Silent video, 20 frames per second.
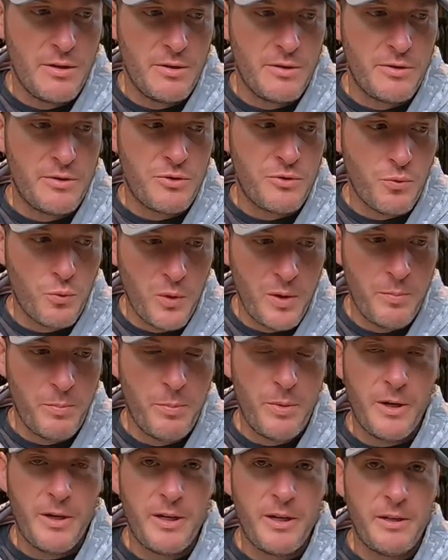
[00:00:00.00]
swim
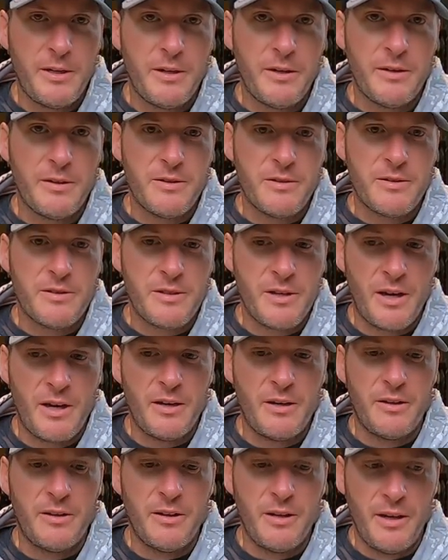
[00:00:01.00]
bait
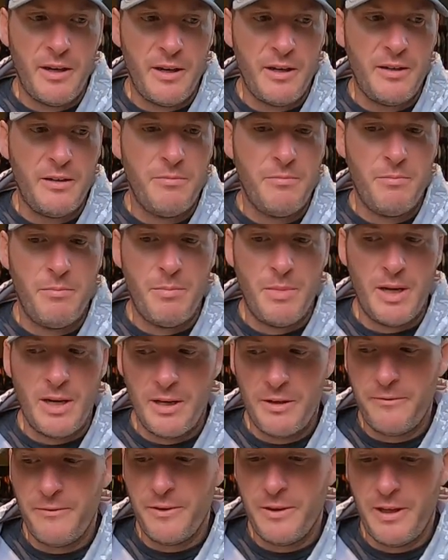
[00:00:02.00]
style head
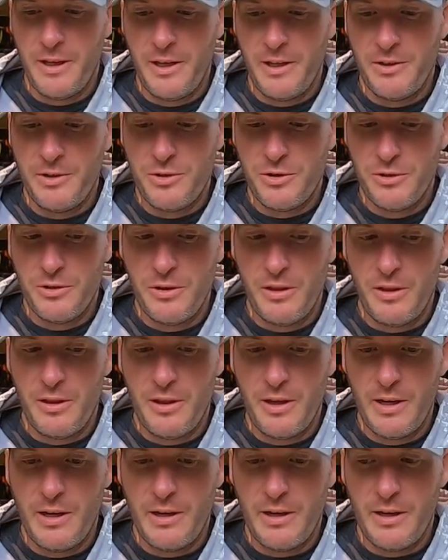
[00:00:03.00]
modification
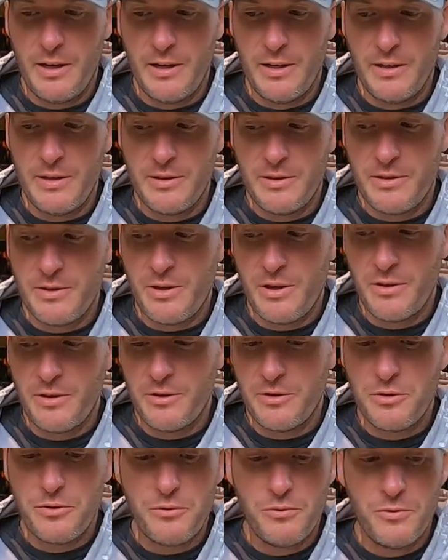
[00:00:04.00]
that I
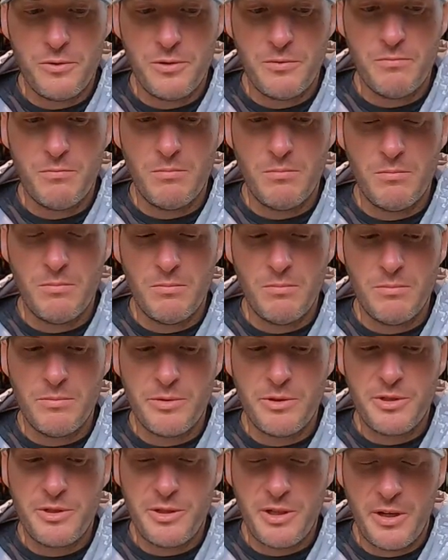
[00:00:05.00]
started doing
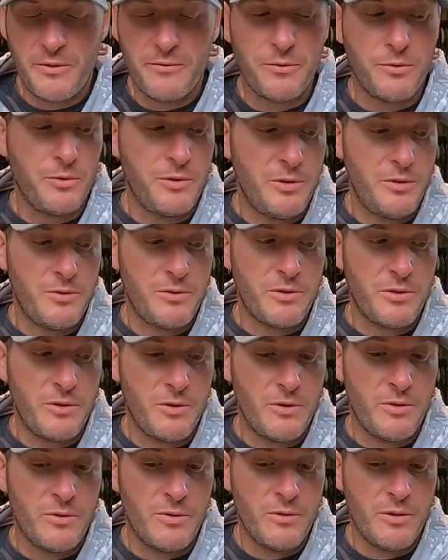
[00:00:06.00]
several years
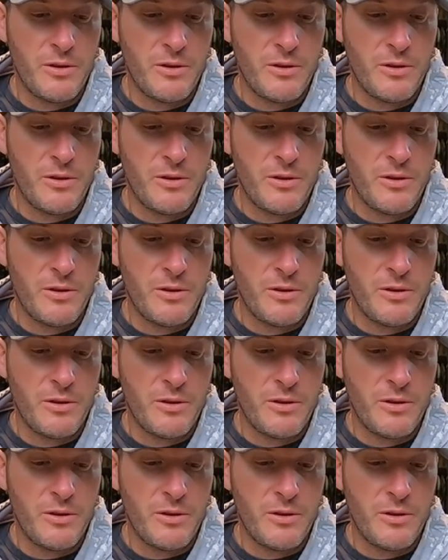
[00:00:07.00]
ago,